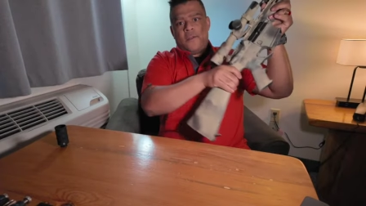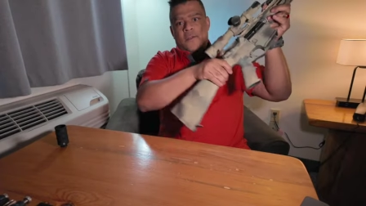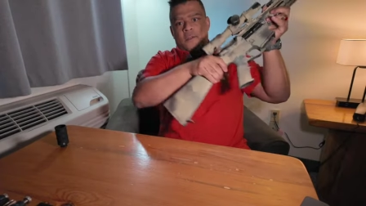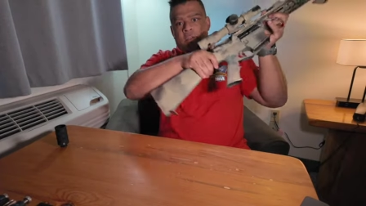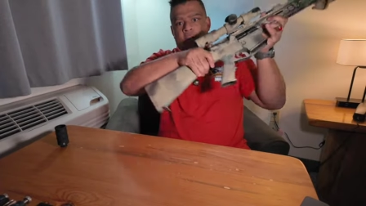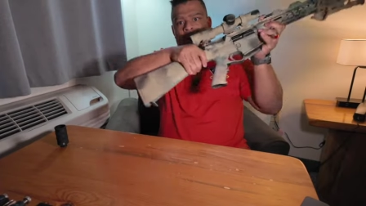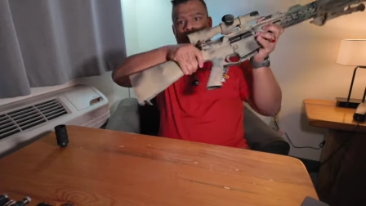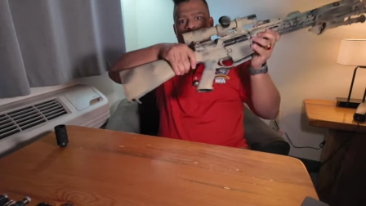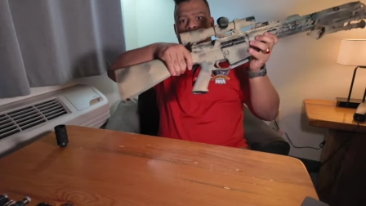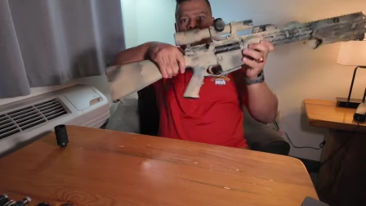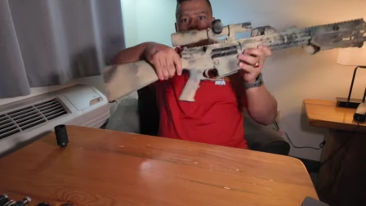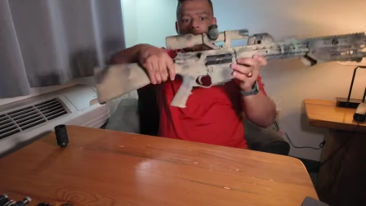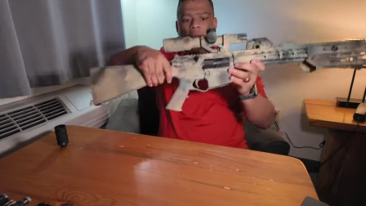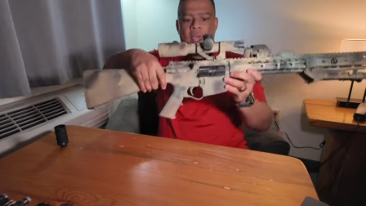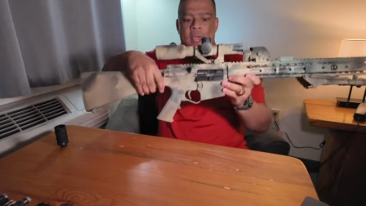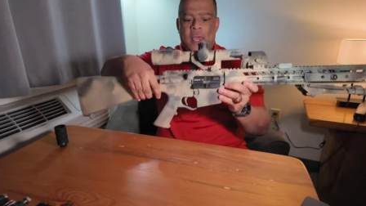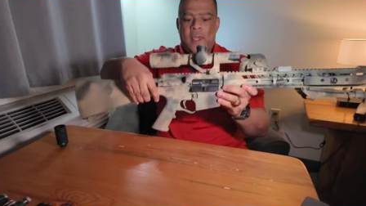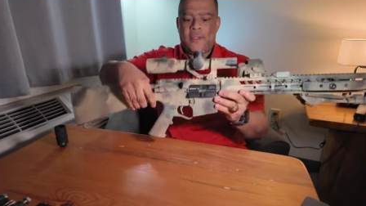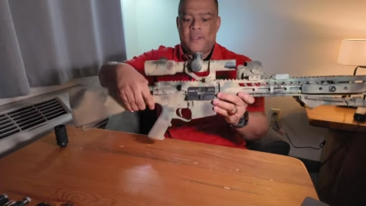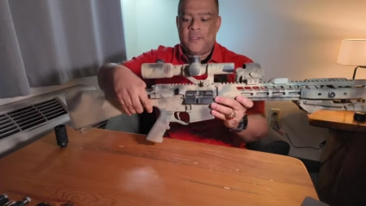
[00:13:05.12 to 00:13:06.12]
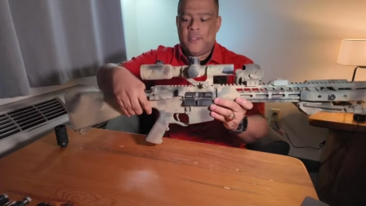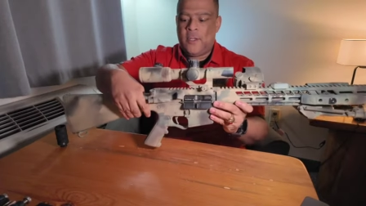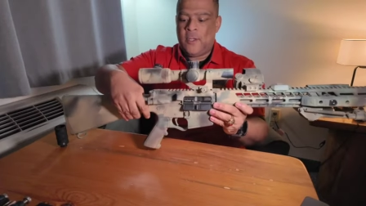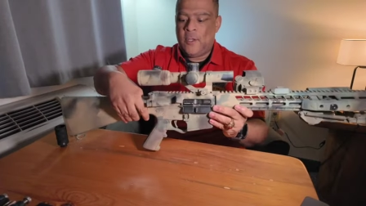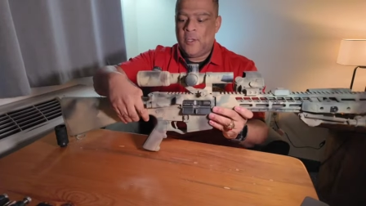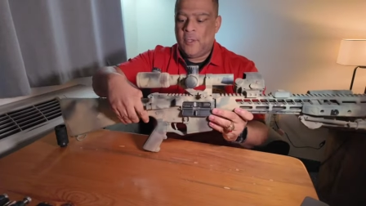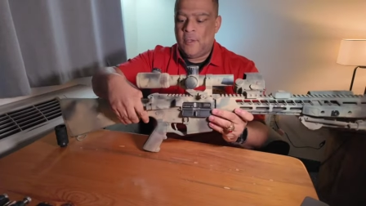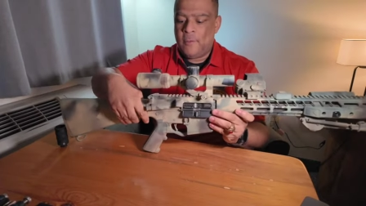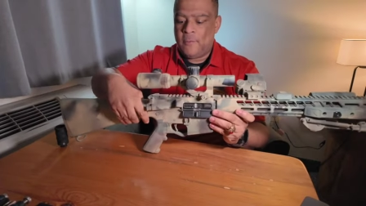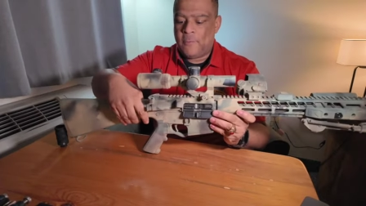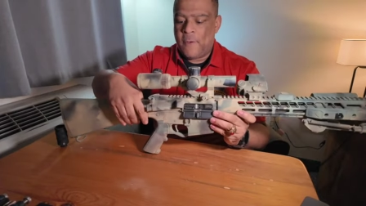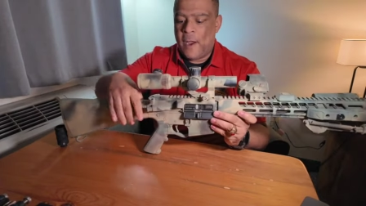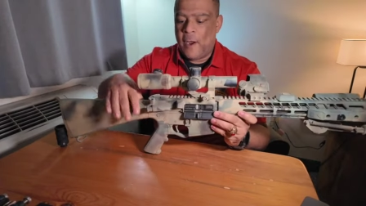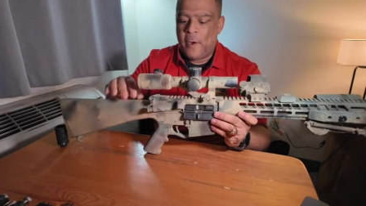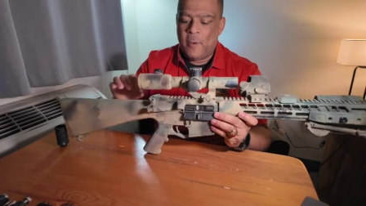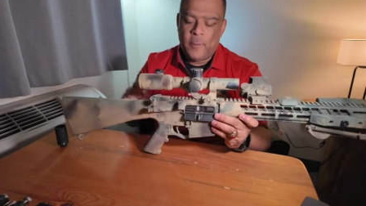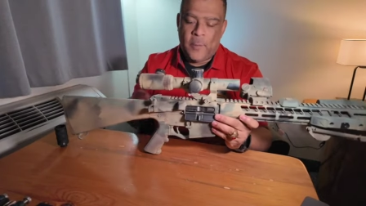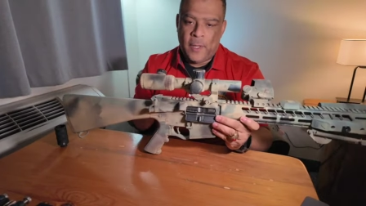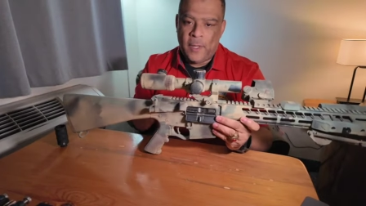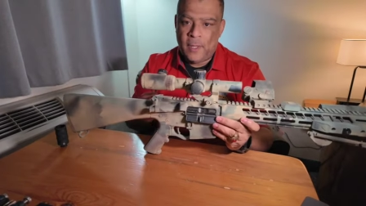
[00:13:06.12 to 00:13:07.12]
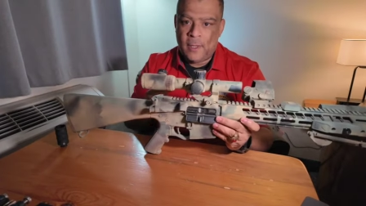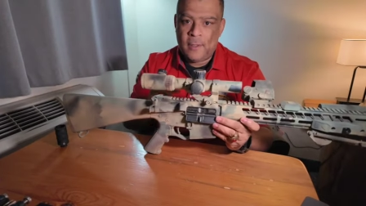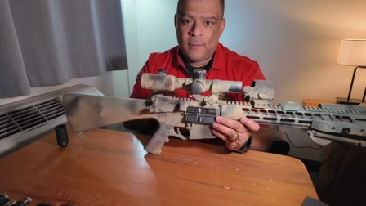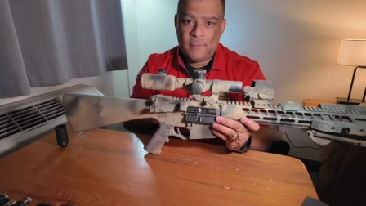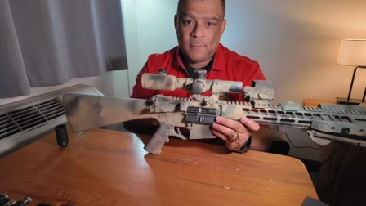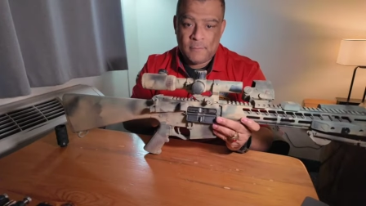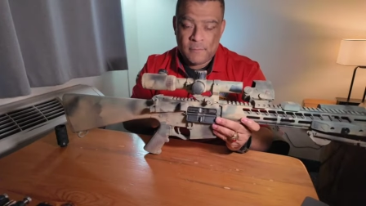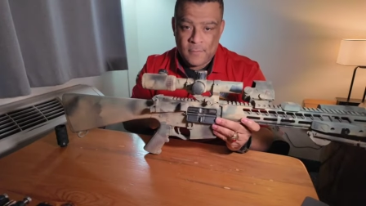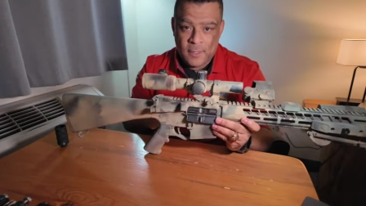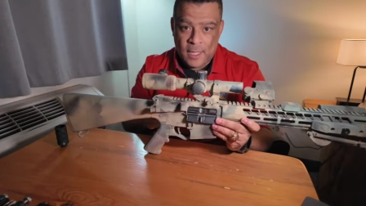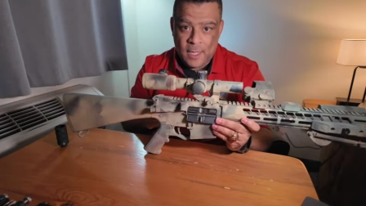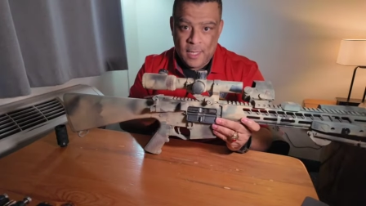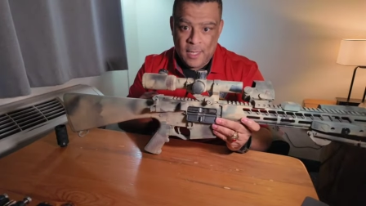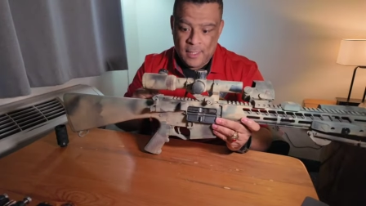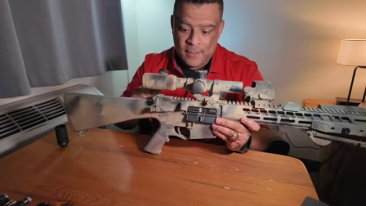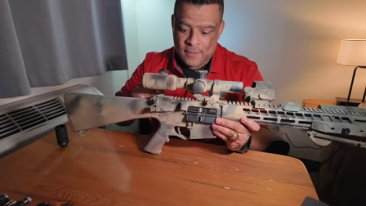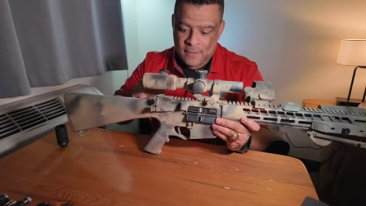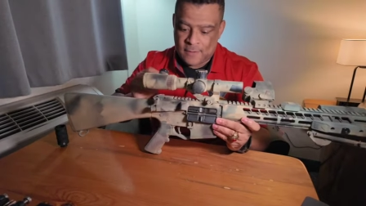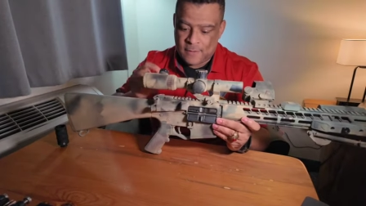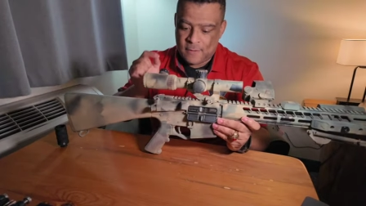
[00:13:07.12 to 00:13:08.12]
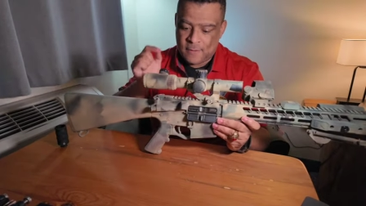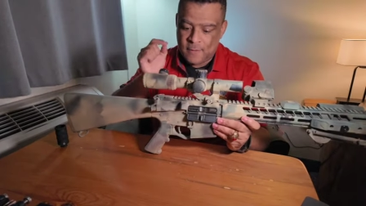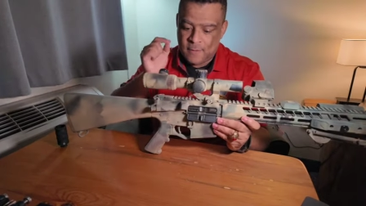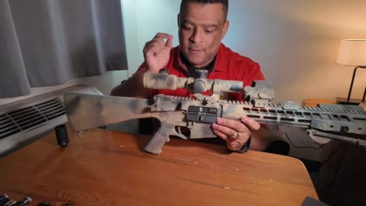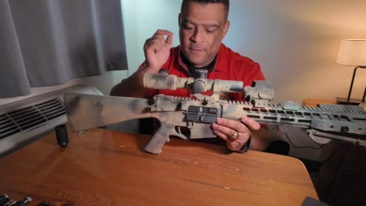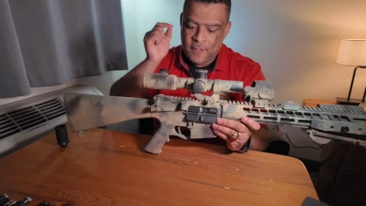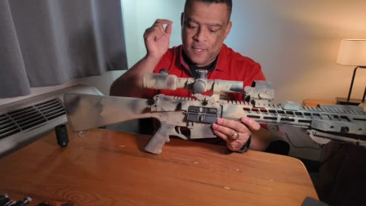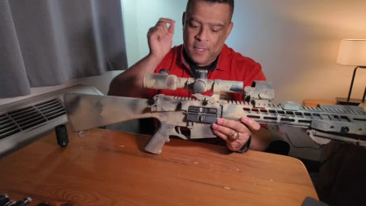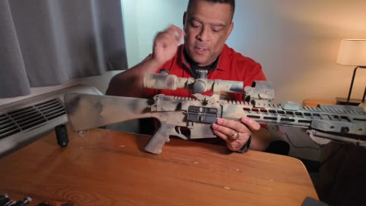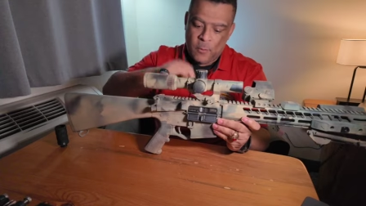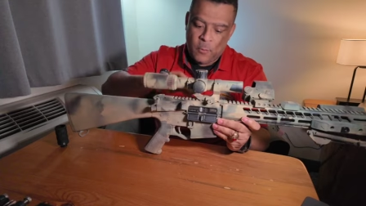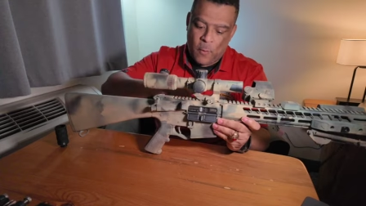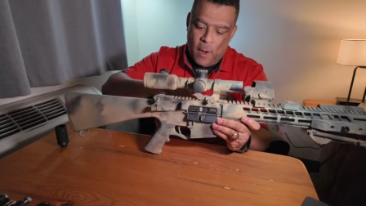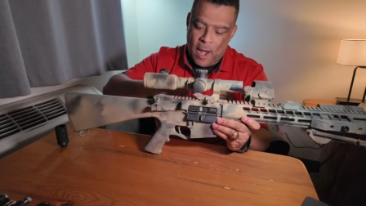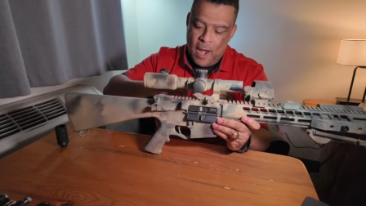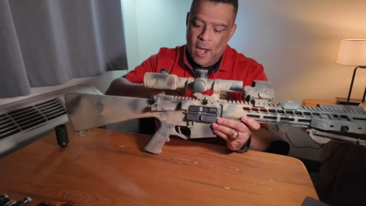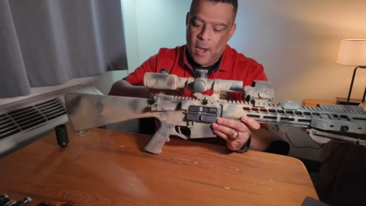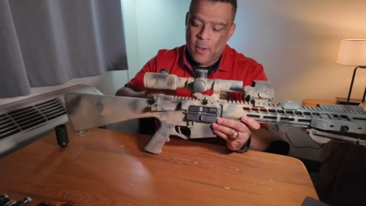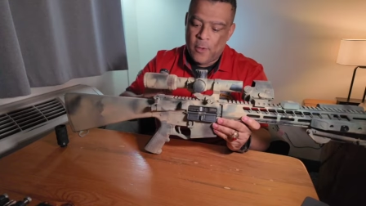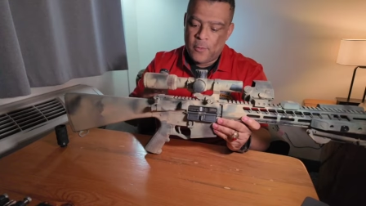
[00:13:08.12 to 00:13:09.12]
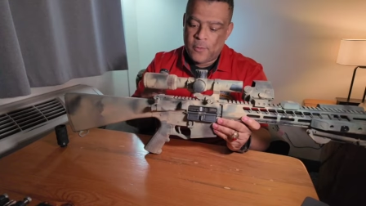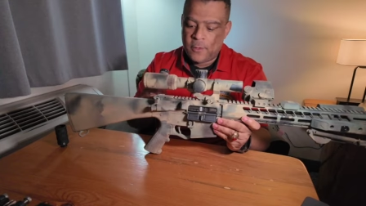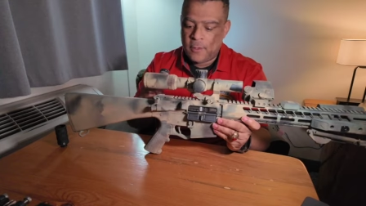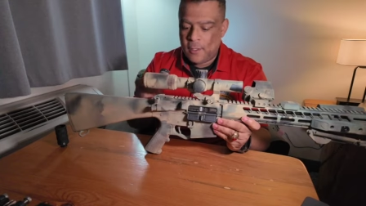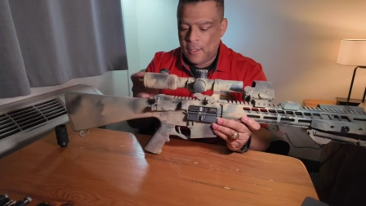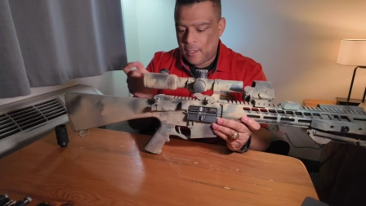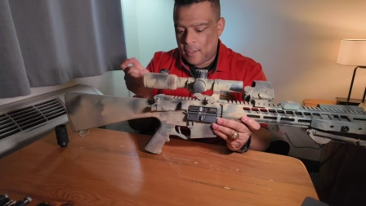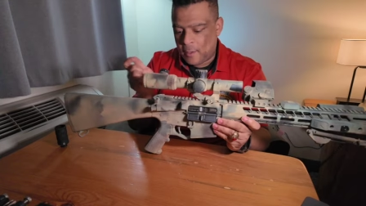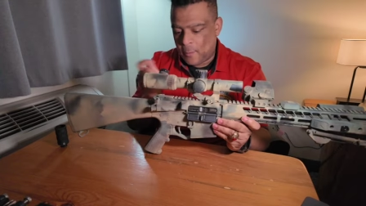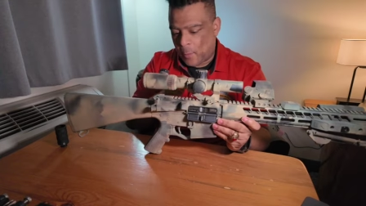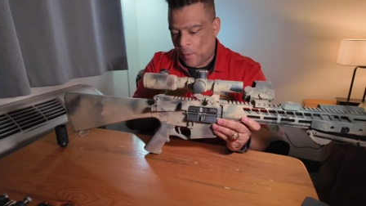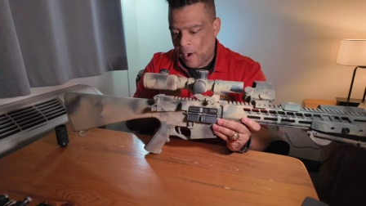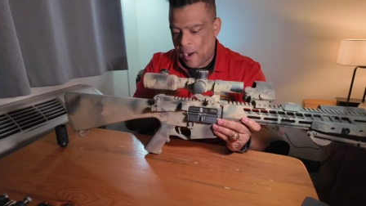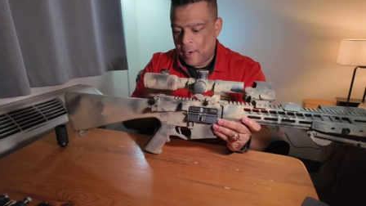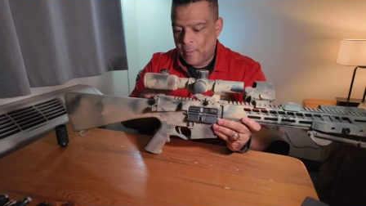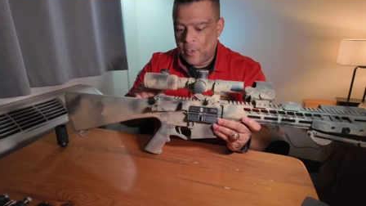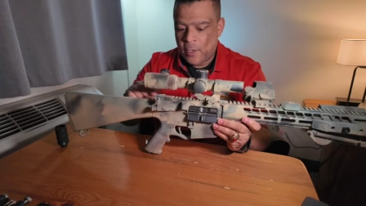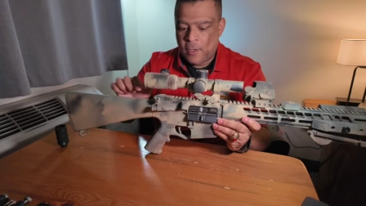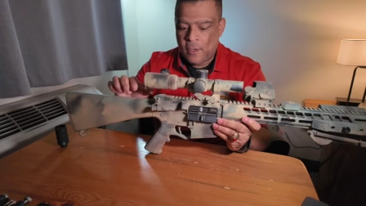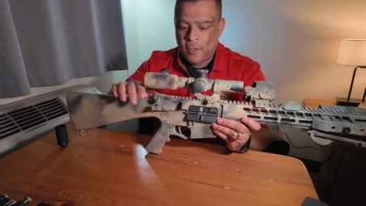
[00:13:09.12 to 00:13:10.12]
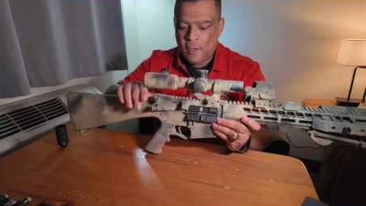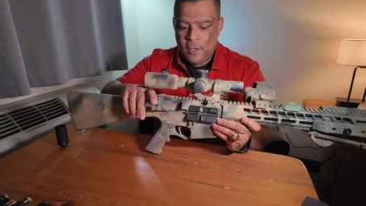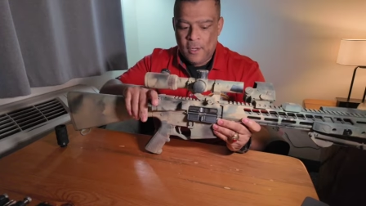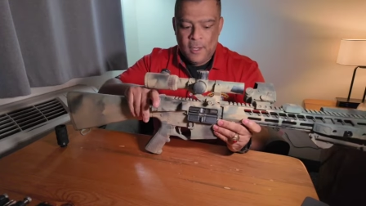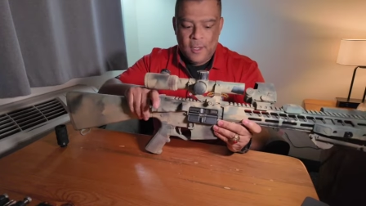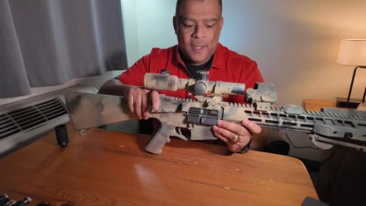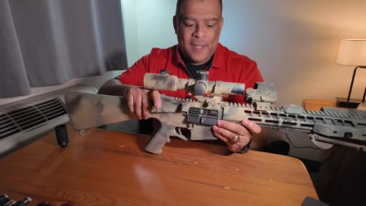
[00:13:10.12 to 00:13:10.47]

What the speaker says: So as the firing pin hits the round, the primer,